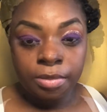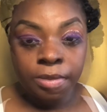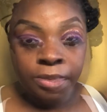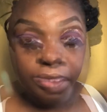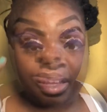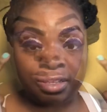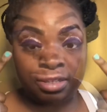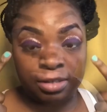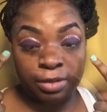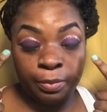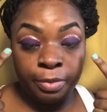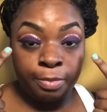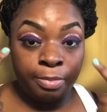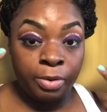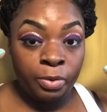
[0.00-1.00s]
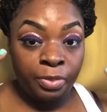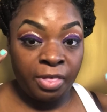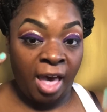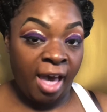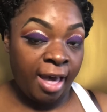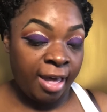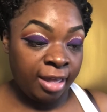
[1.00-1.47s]
All right, so with both
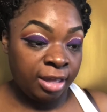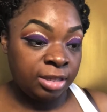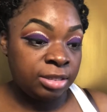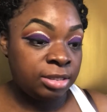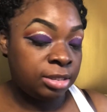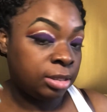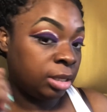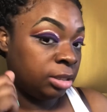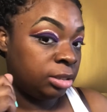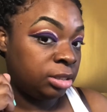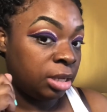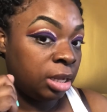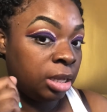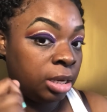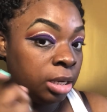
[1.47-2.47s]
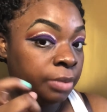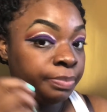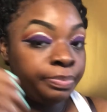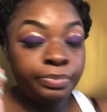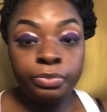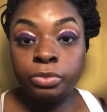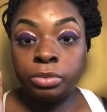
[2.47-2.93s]
eyes done,
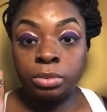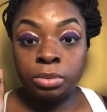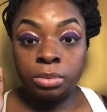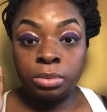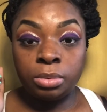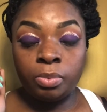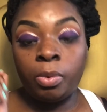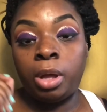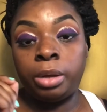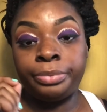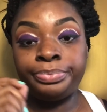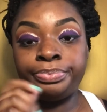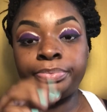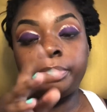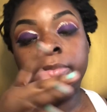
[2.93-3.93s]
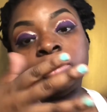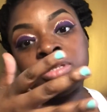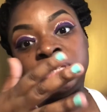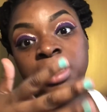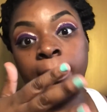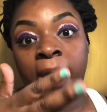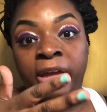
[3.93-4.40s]
well,
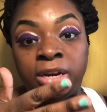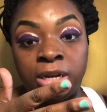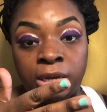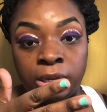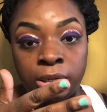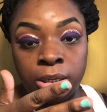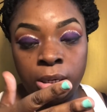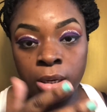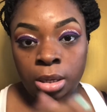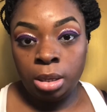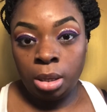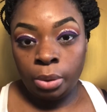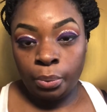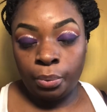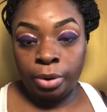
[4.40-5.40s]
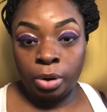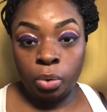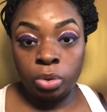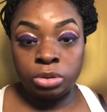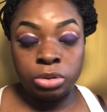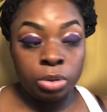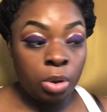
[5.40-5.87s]
semi-done, we're
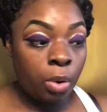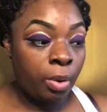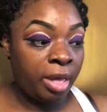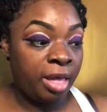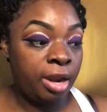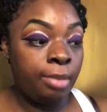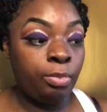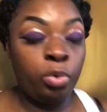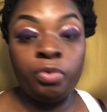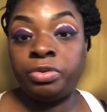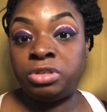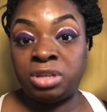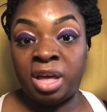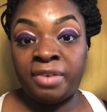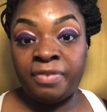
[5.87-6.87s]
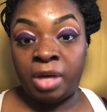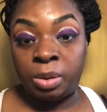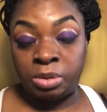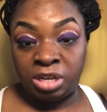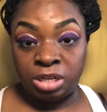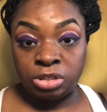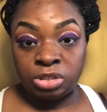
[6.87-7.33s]
going to go ahead and move into our
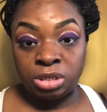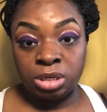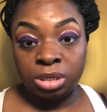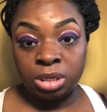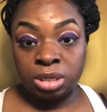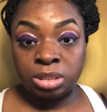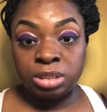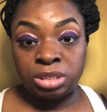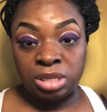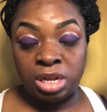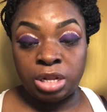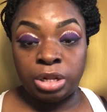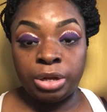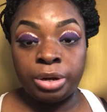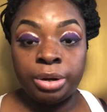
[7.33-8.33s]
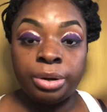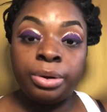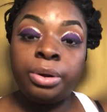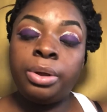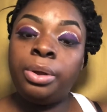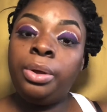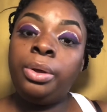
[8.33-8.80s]
foundation, concealer,
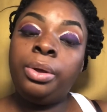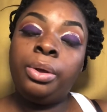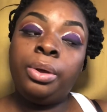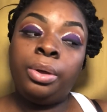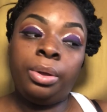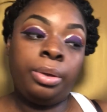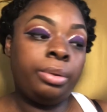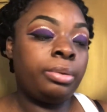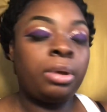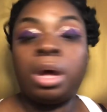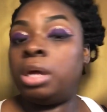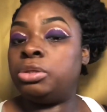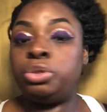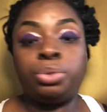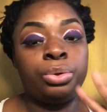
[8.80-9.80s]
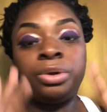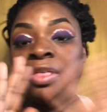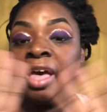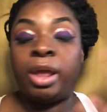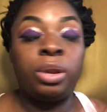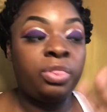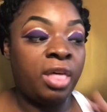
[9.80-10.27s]
contour,
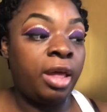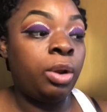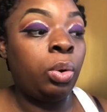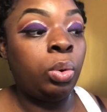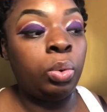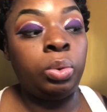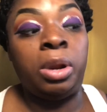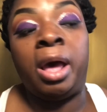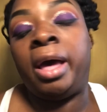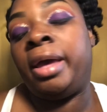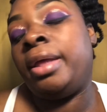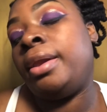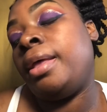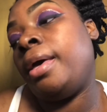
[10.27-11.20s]
that whole nine.